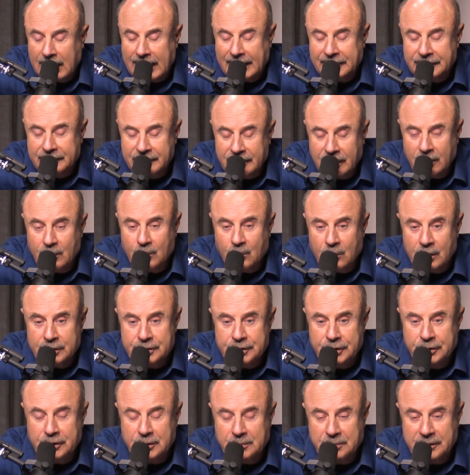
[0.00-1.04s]
I don't
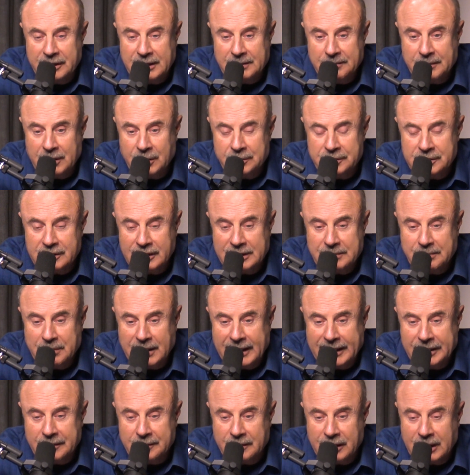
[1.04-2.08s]
want you to be emotionally
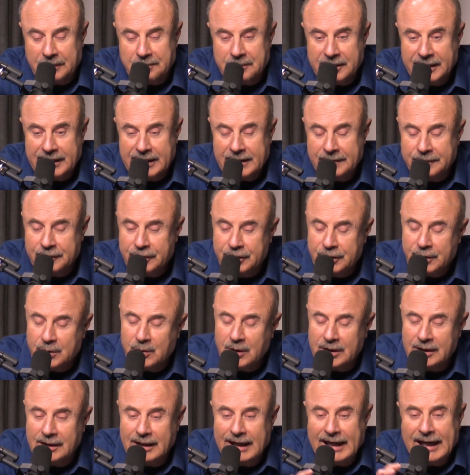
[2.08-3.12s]
bankrupt. If
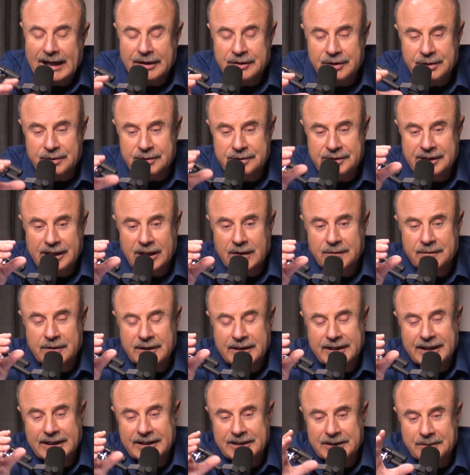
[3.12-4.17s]
you allow yourself
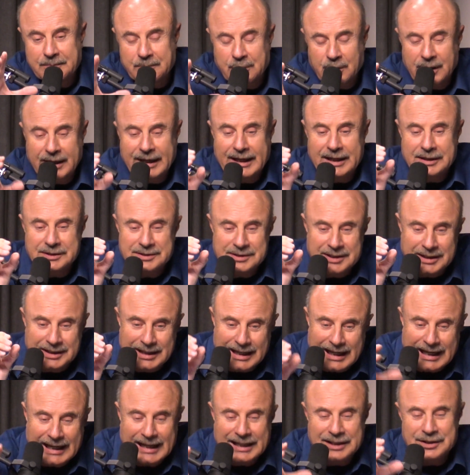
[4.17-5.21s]
to get depressed
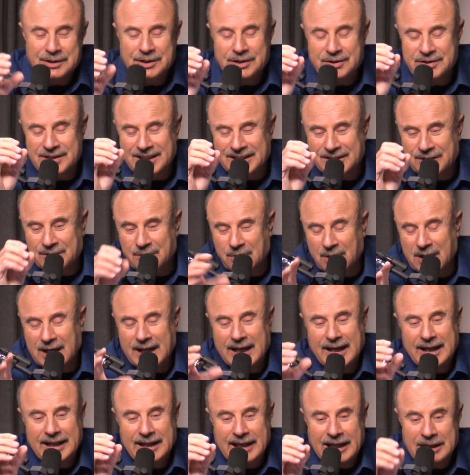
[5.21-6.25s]
and anxious and
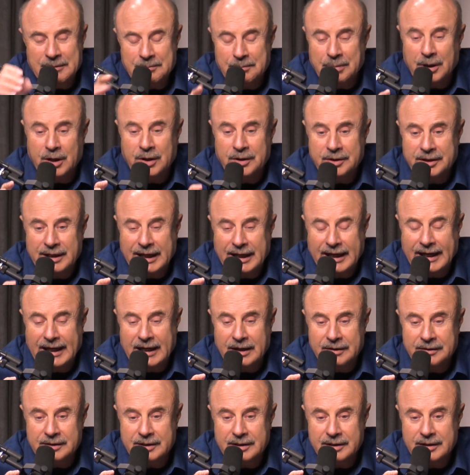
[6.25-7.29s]
gray and burned
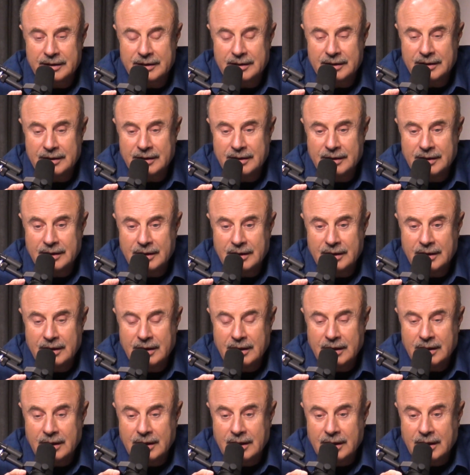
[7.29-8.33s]
out,
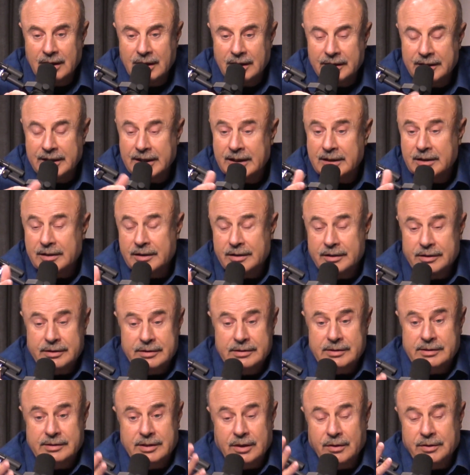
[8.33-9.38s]
then
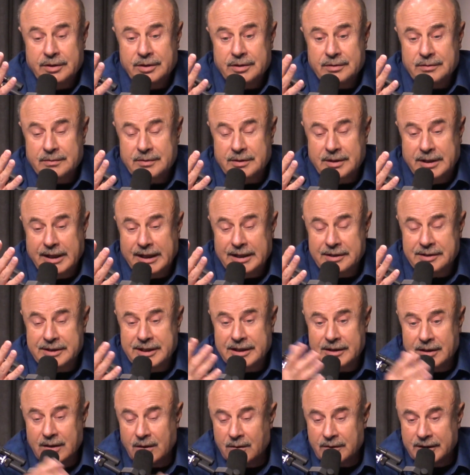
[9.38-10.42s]
so your kids
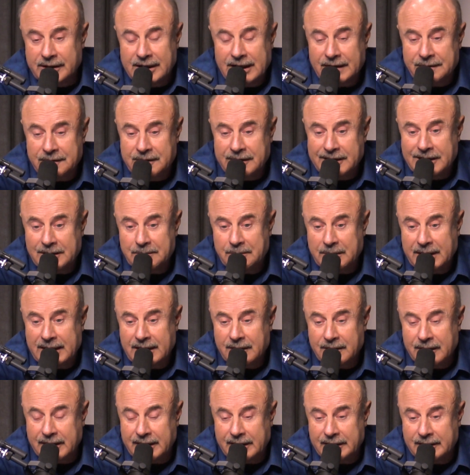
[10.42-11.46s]
get old enough to get
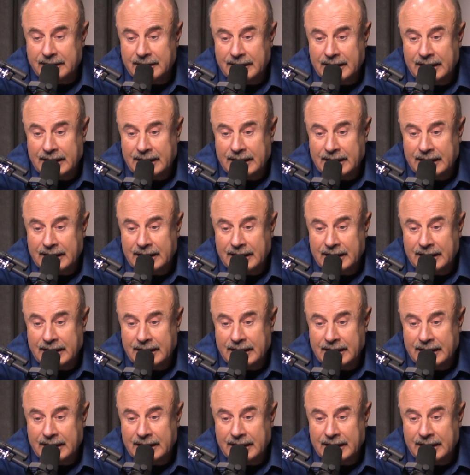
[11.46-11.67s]
married